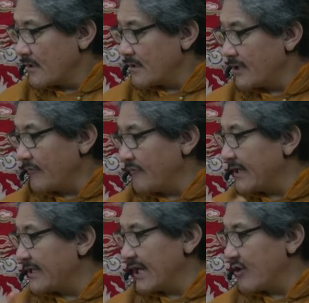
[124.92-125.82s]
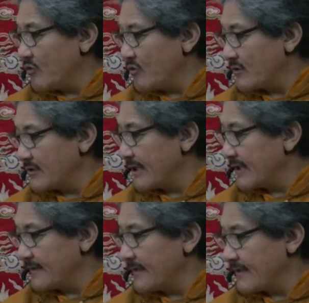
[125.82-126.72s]
Then where they go, they,
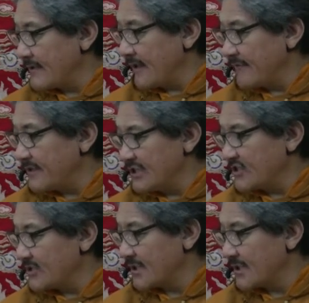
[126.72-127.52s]
they, they are finished.